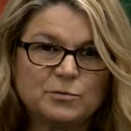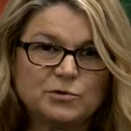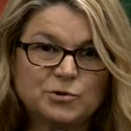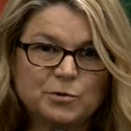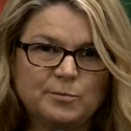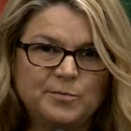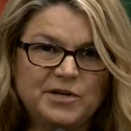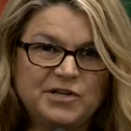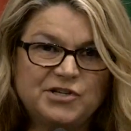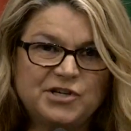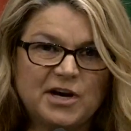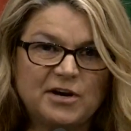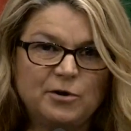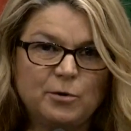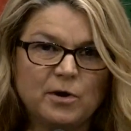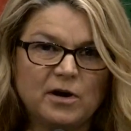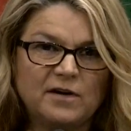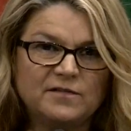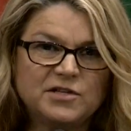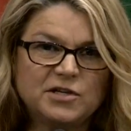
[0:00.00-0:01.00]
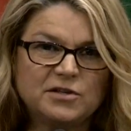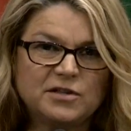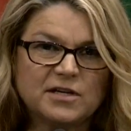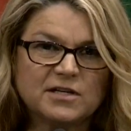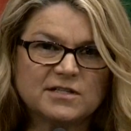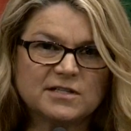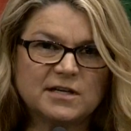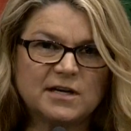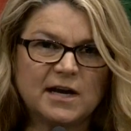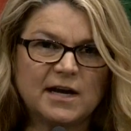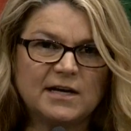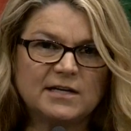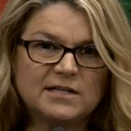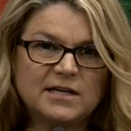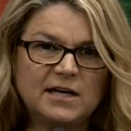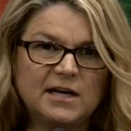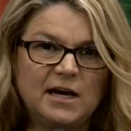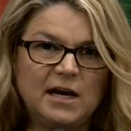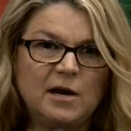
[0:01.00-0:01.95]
which would be January of 2019,